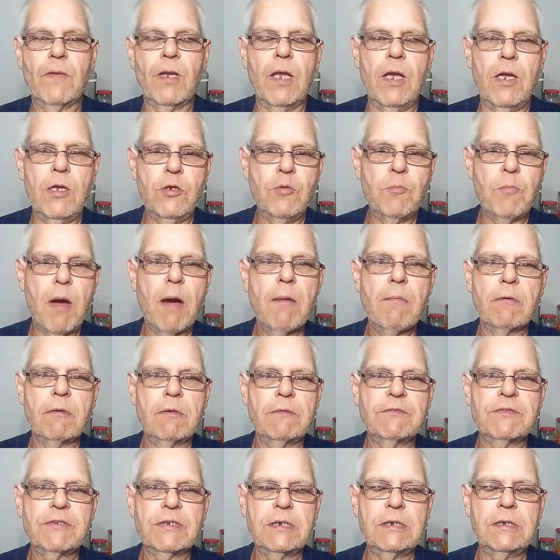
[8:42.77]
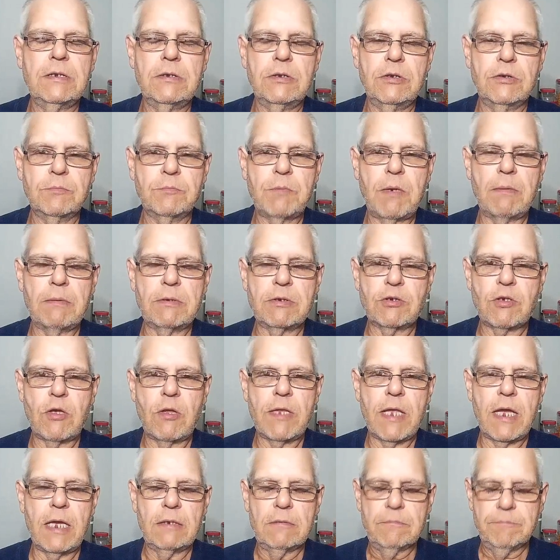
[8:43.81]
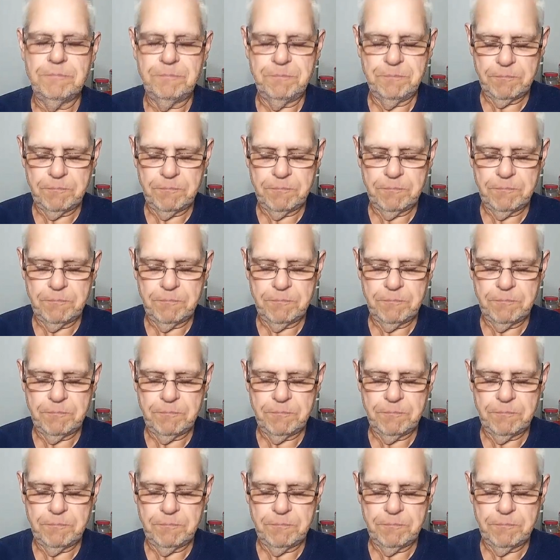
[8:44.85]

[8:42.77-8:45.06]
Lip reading: you probably saw that.